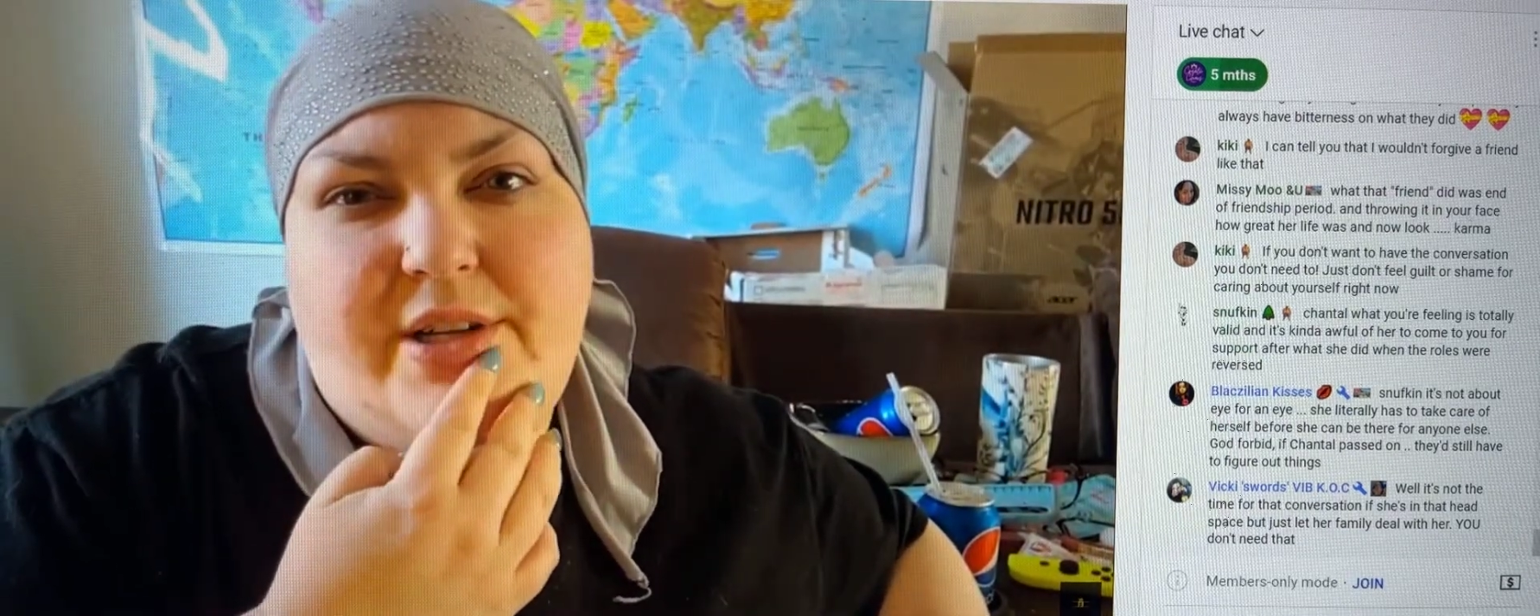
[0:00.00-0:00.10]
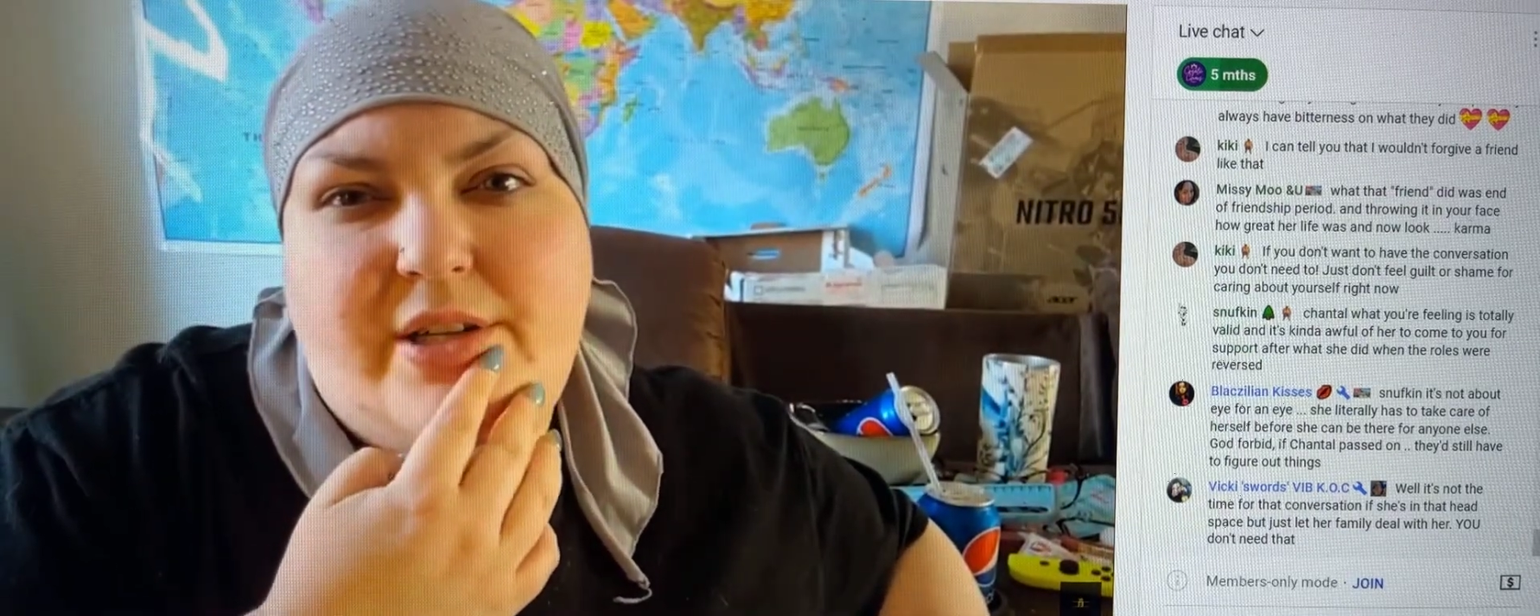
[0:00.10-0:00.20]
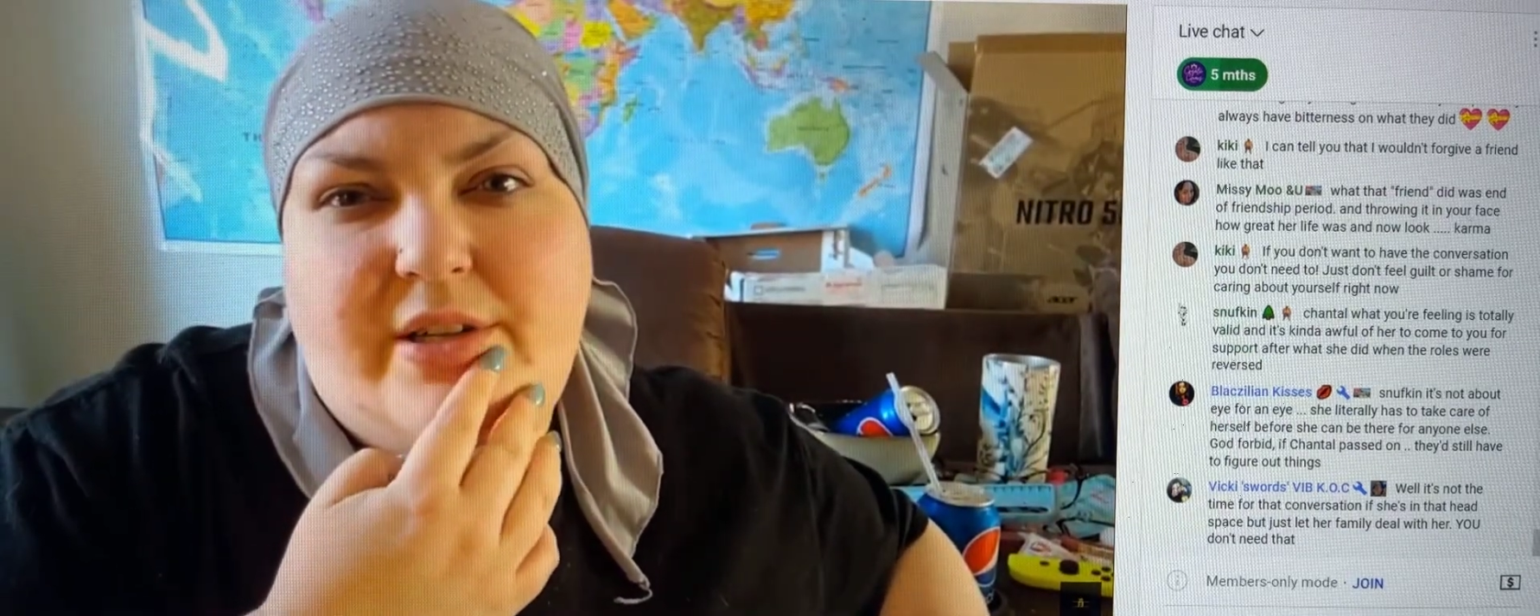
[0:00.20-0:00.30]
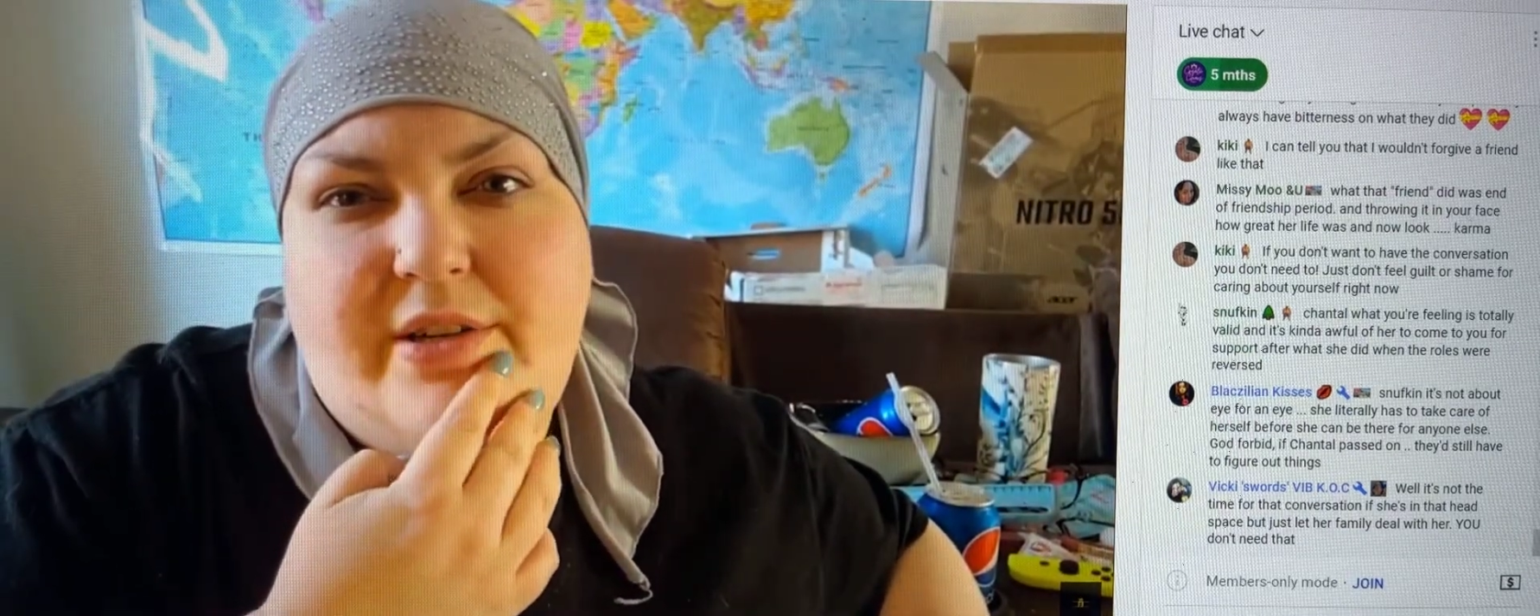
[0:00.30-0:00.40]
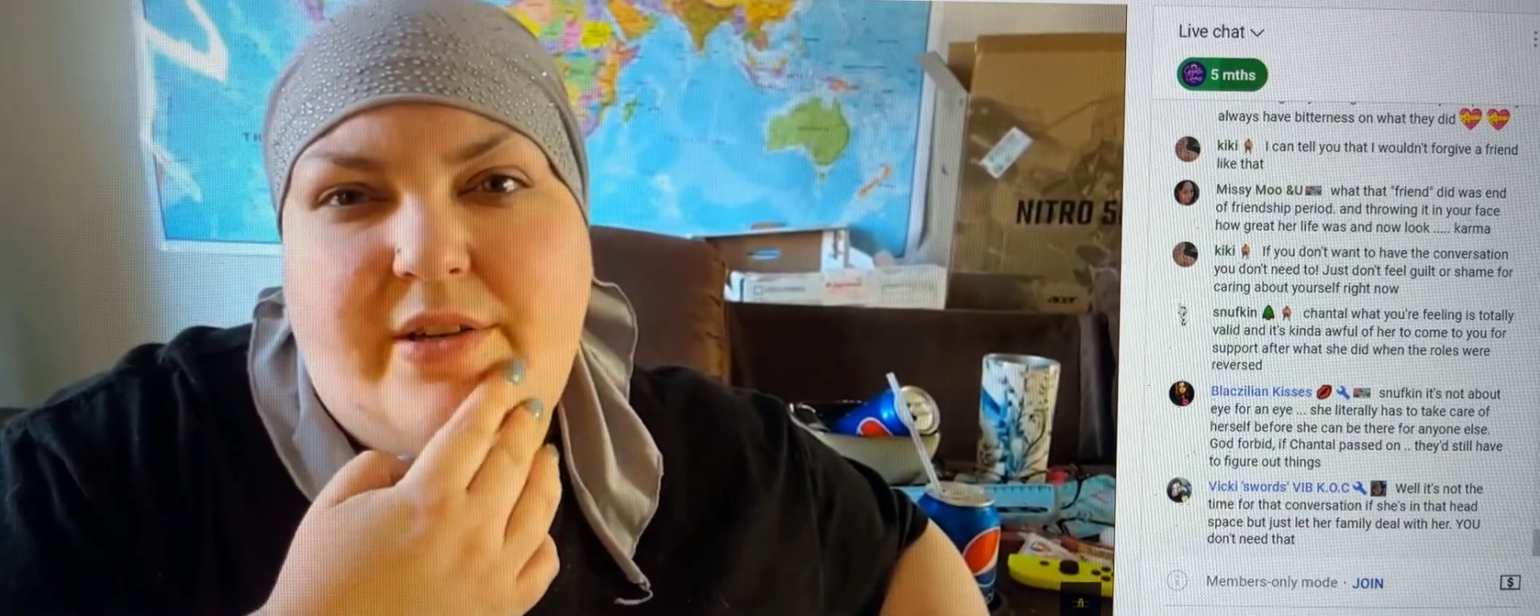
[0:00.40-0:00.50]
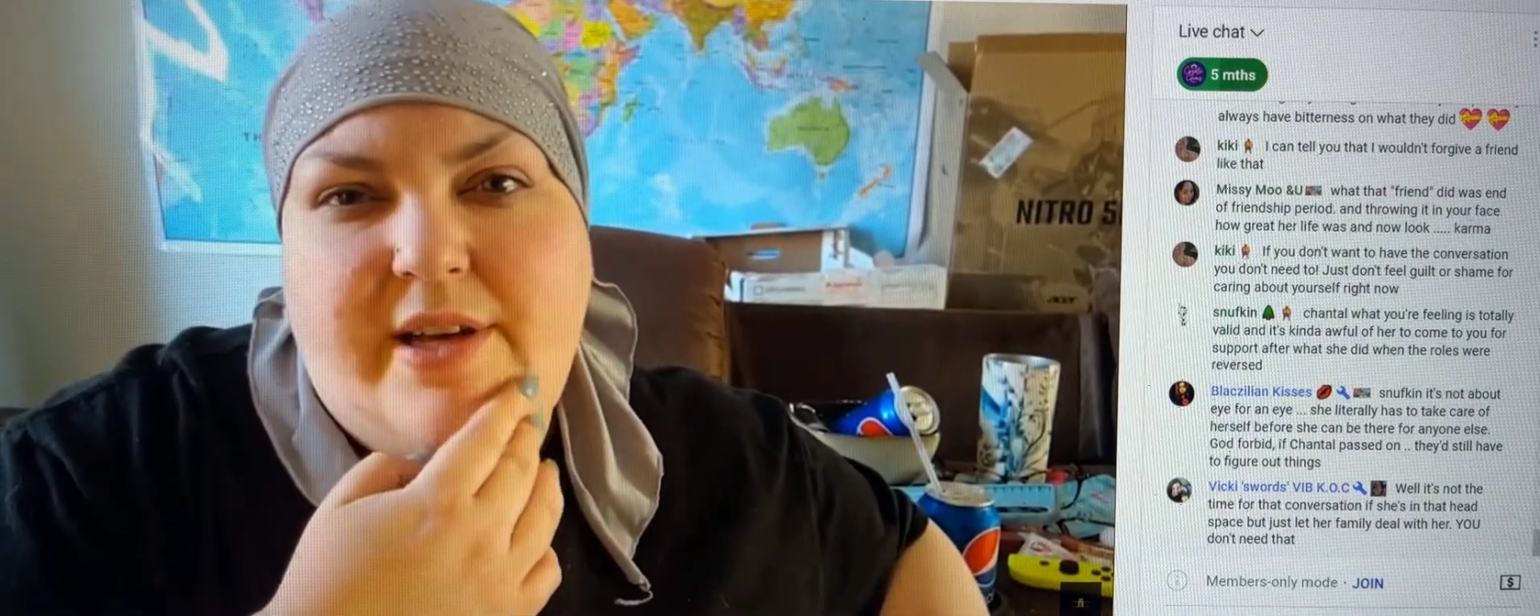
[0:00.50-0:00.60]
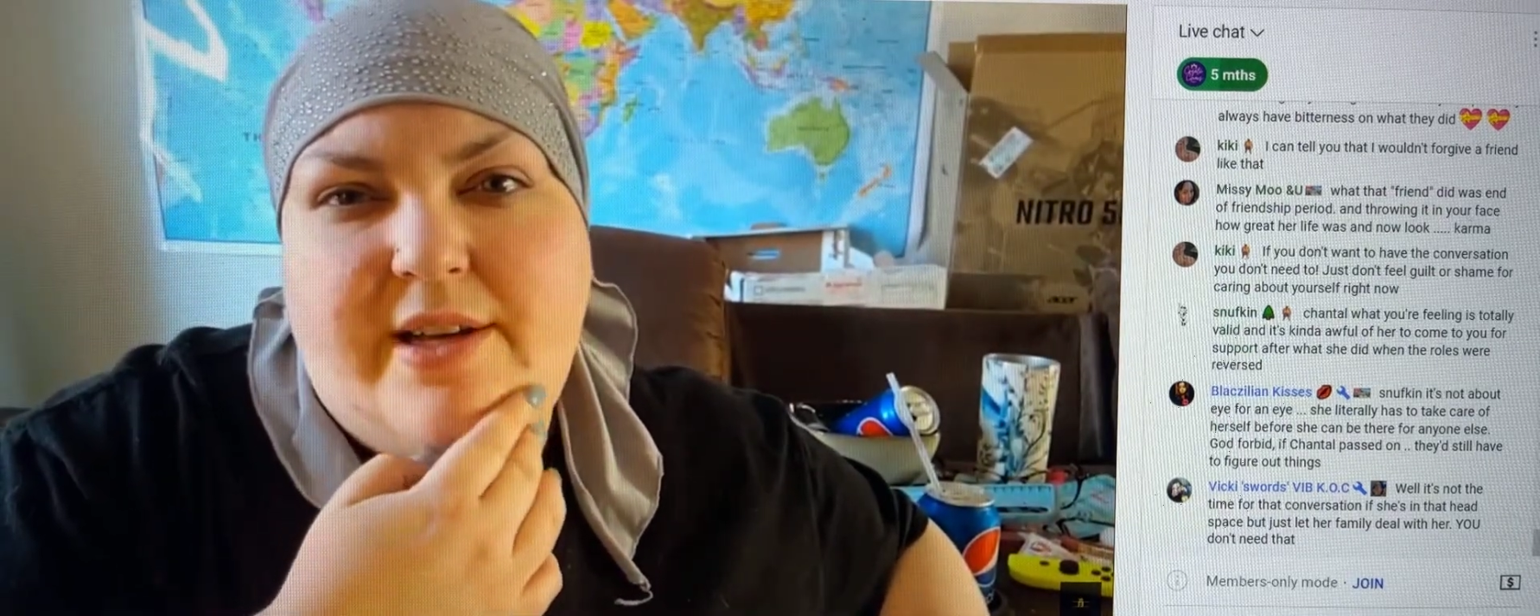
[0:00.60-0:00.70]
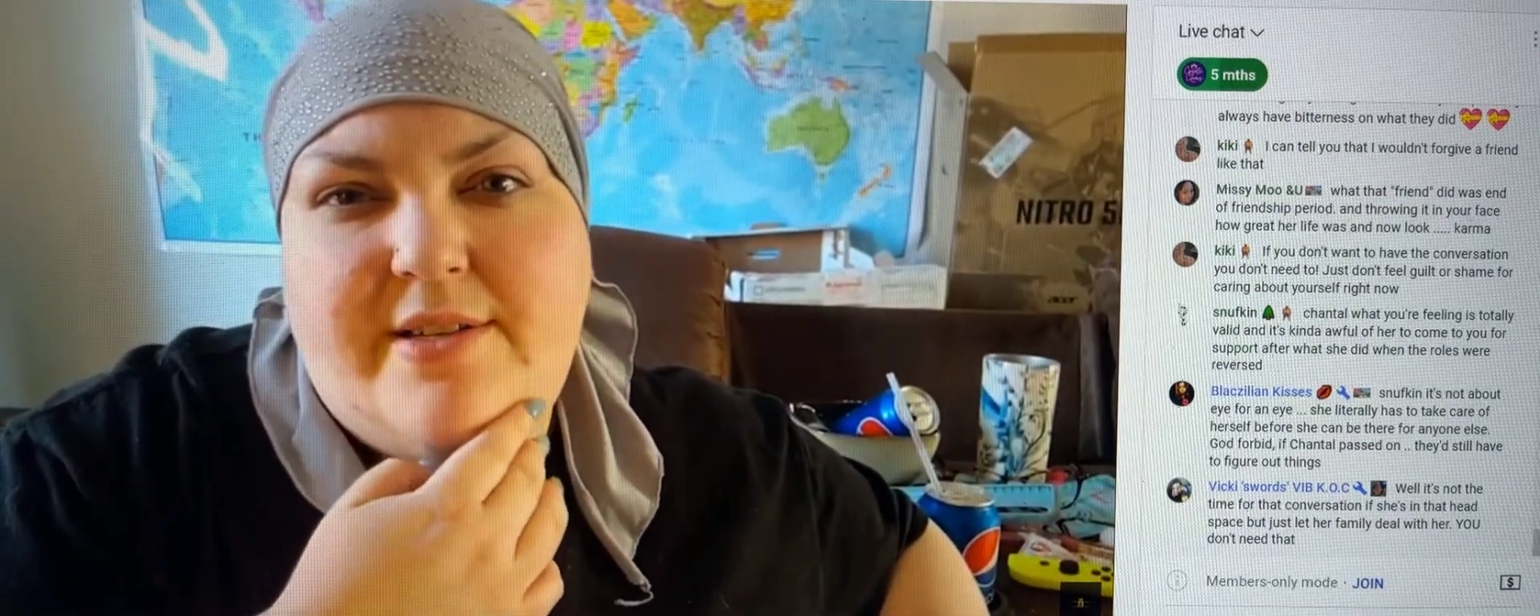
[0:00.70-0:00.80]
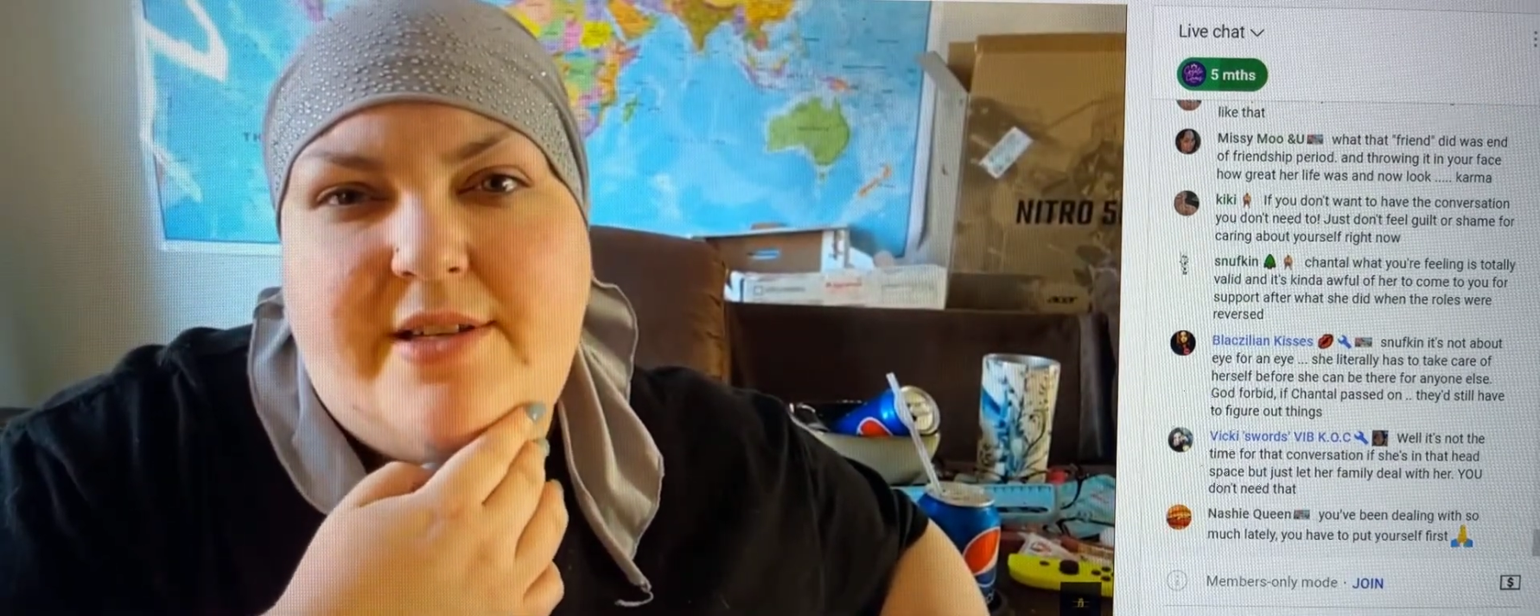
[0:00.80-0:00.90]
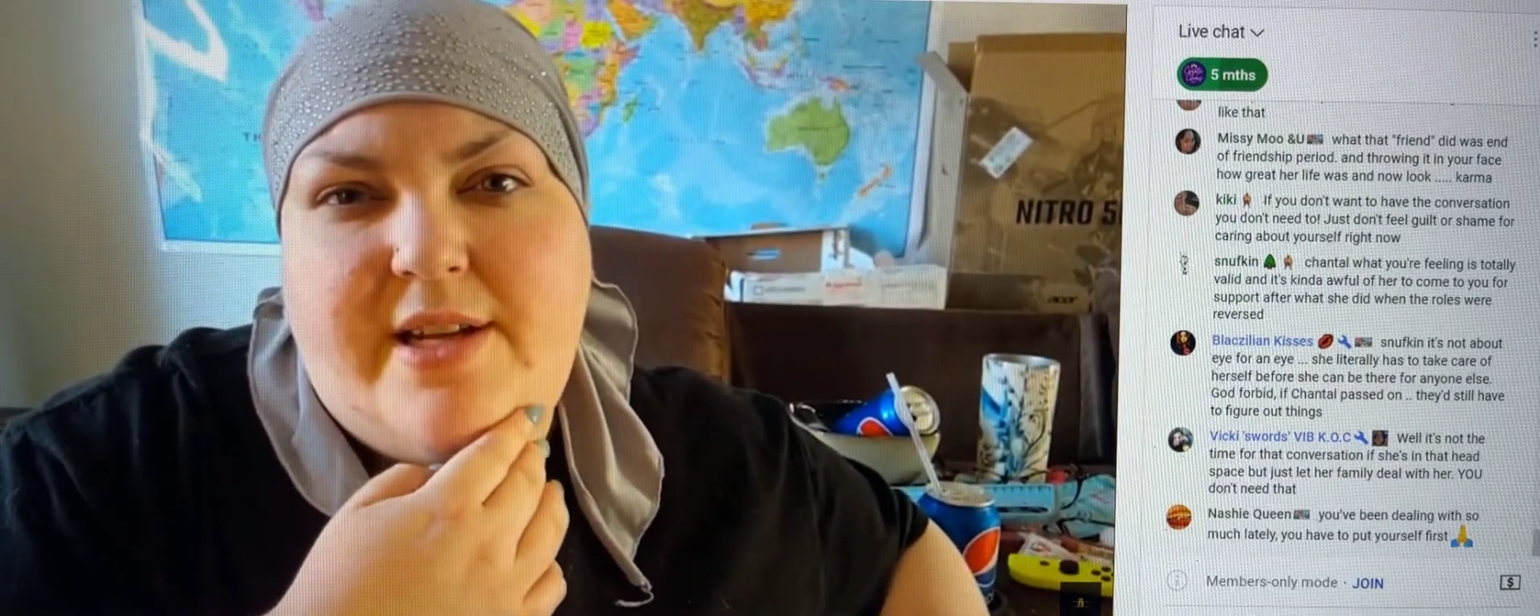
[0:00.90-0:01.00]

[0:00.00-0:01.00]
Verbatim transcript: She literally has to